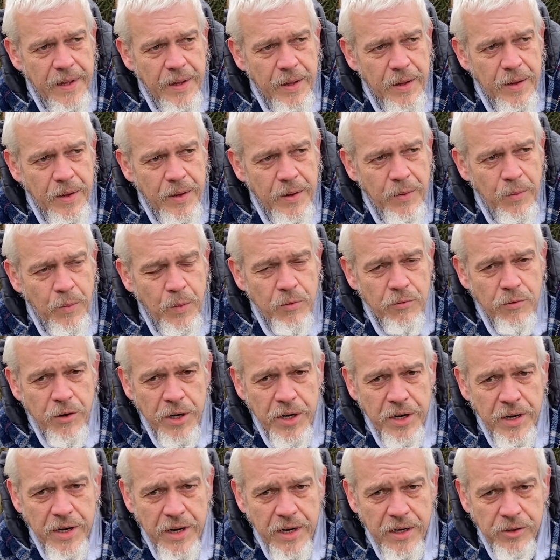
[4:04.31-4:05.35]
we're
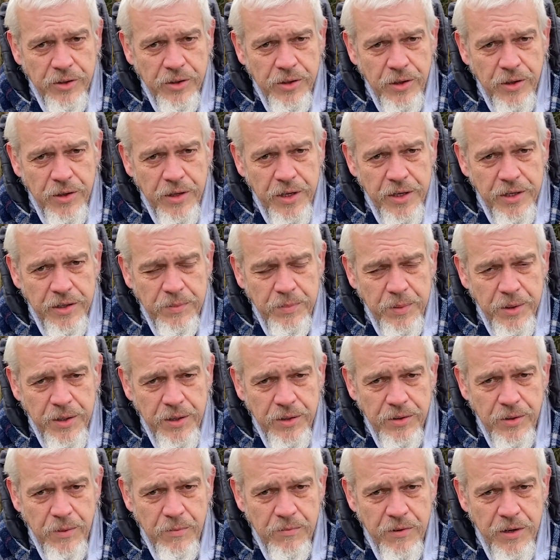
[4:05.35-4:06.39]
running out of sockets.
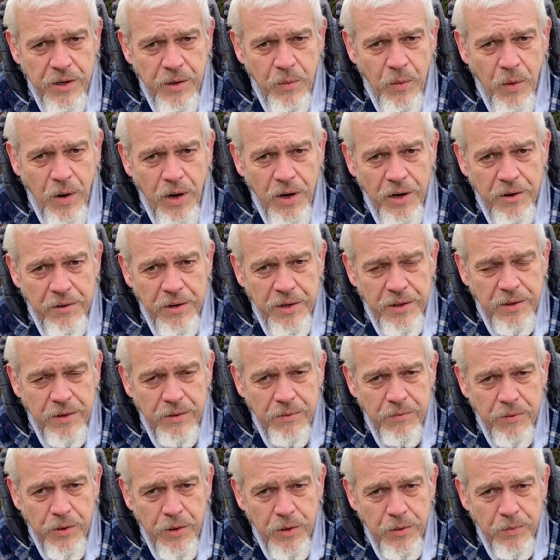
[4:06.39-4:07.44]
Because I'm rewiring the
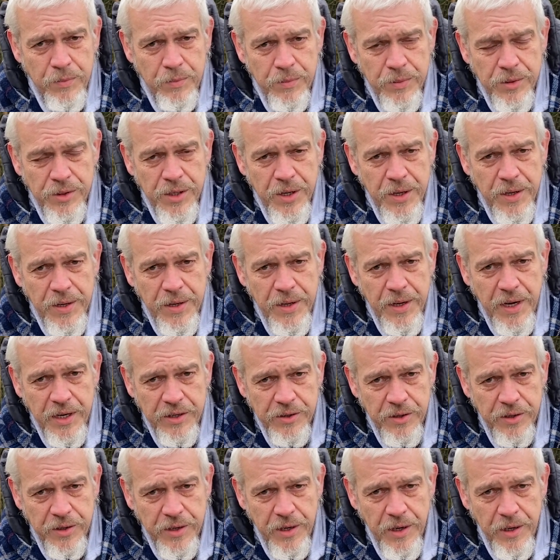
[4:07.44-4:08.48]
rooms as
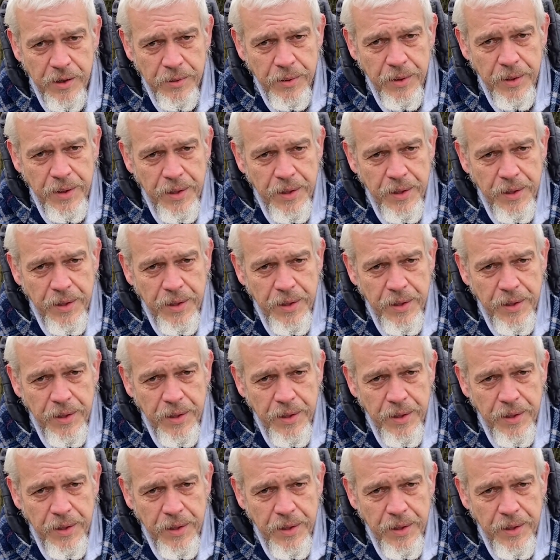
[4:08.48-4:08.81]
I go,